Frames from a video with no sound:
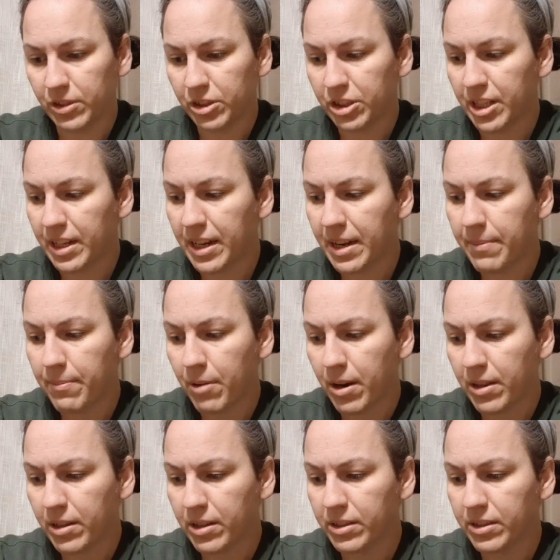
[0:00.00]
Cheney
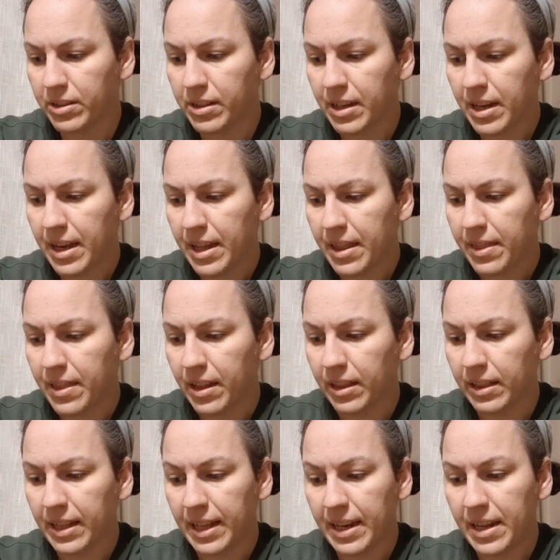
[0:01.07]
Brothers, the
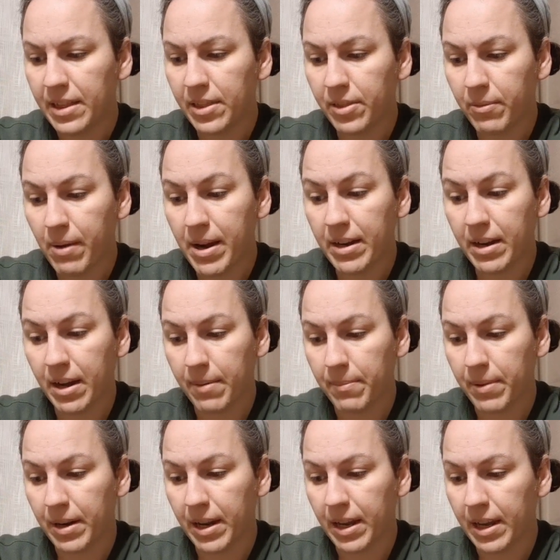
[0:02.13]
Linen Thread
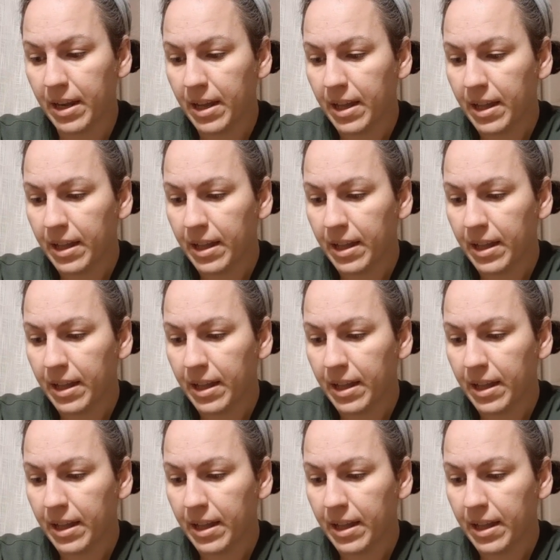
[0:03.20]
Company,